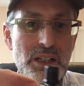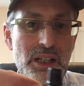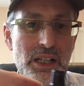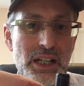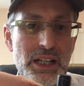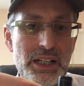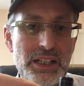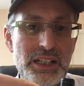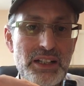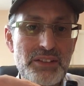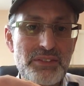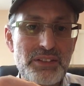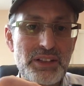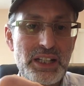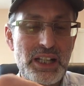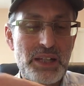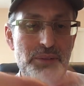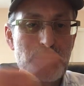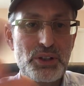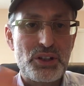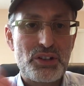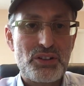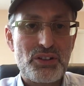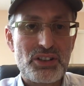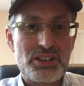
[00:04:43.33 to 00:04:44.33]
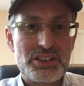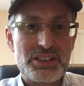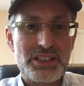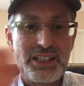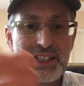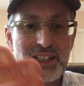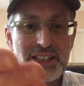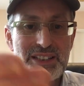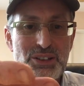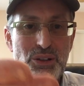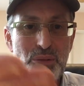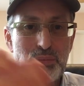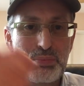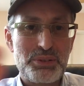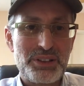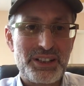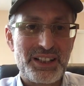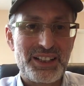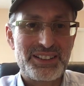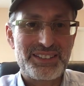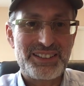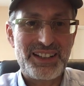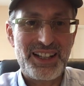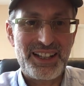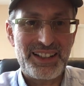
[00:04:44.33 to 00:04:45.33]
I never came across kids
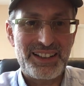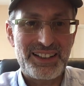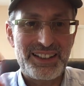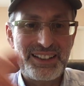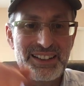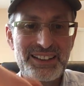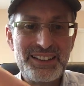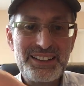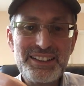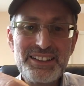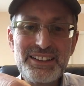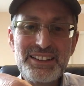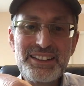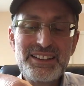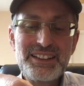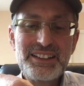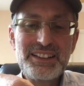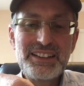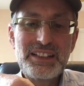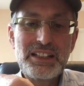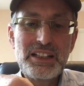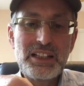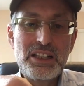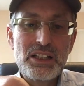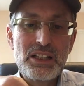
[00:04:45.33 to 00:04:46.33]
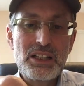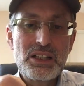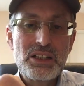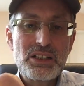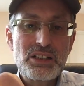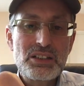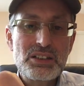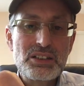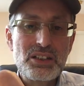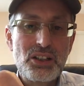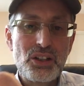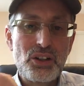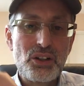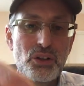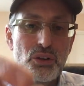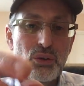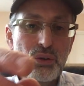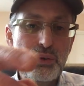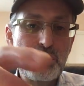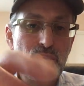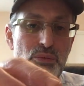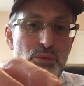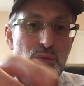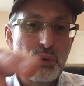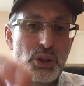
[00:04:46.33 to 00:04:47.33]
opening a tank.
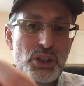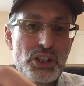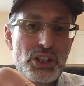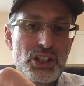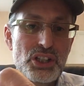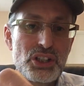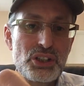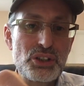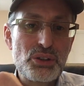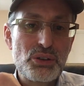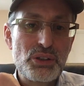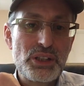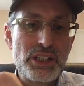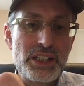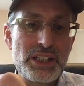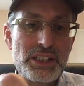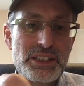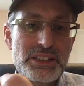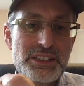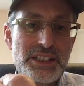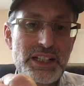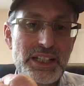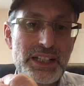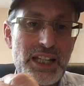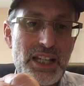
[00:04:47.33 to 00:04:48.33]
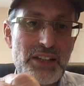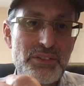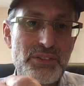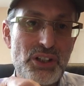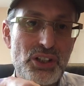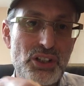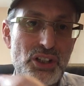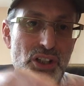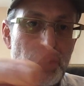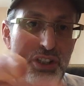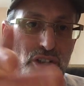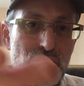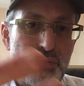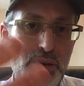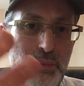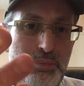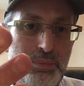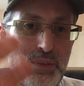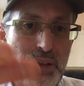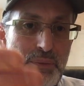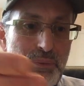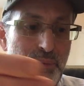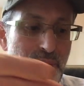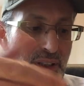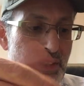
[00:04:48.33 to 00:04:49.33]
So what you can do is, they gave you another
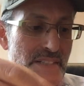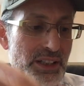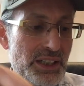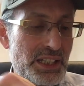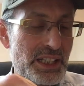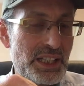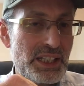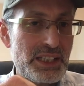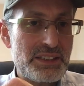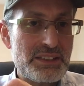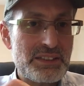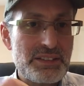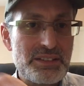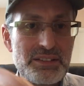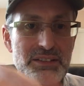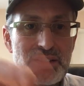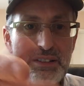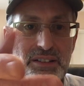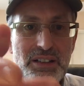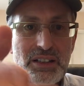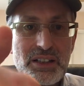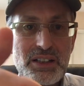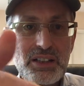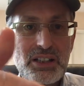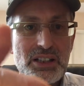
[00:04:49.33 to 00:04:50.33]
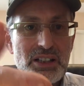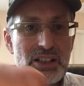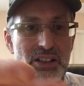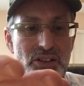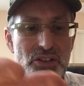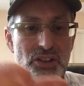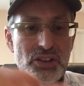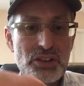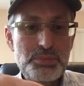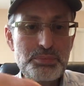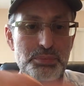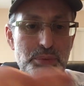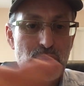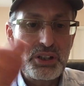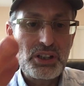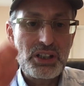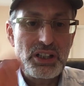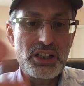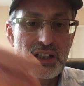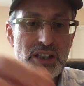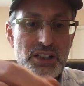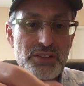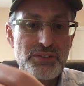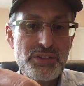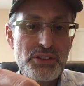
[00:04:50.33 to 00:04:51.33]
drip tip in the kit. Just put in
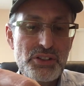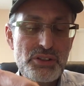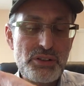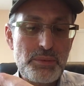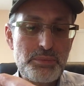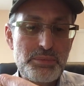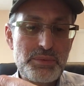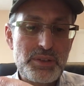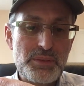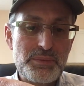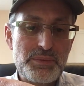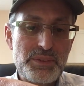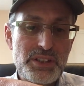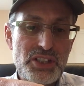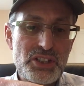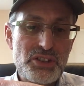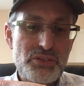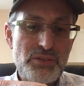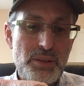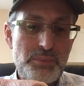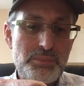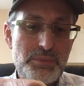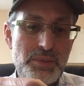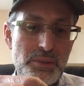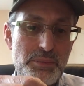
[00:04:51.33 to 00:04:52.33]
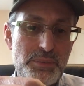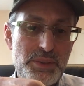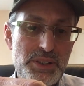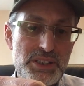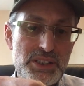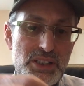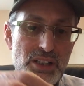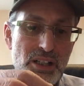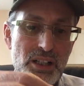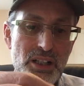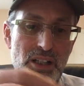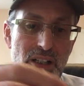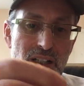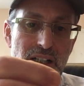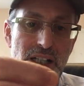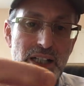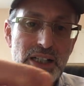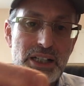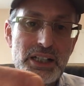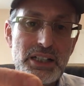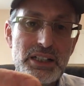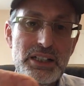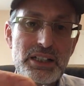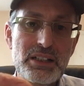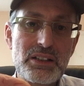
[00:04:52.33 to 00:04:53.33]
a different drip tip. This drip tip has got
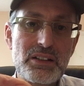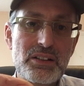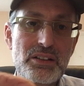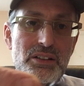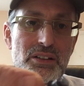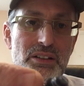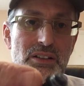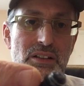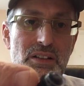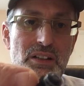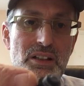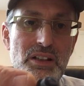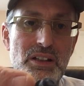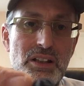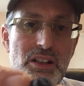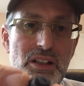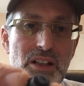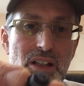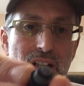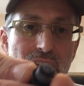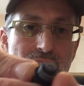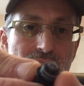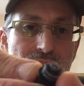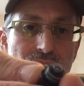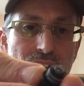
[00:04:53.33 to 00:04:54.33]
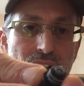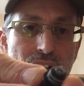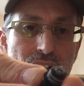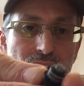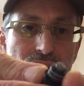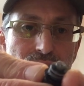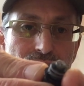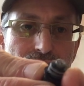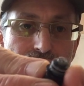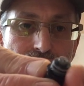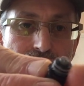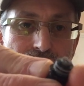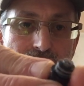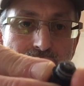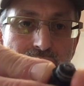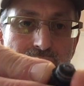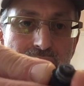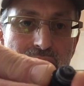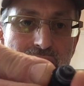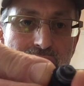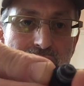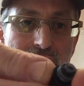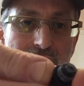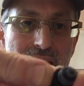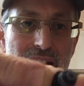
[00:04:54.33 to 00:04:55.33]
like a little nudge,
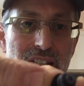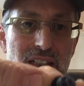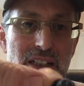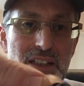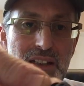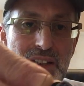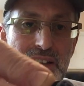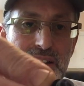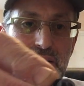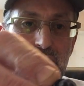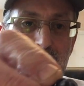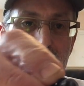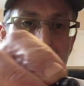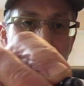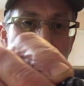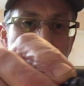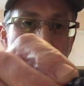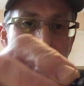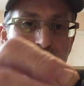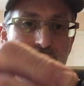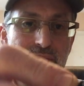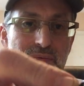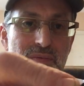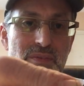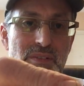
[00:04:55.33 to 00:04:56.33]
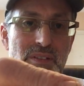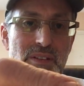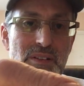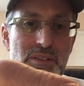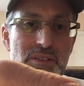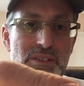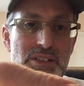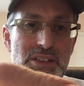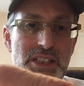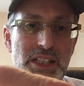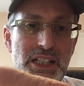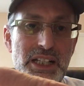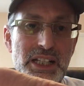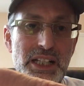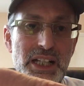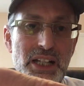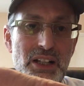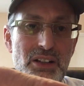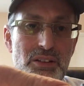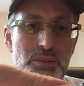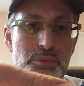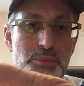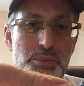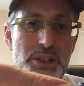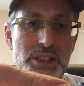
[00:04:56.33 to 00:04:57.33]
like a little sticking
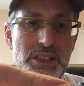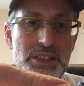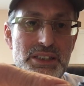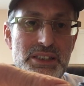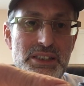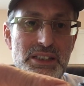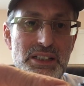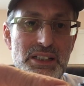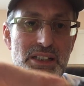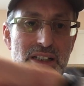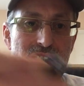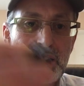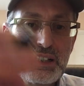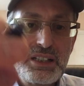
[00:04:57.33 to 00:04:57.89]
out piece,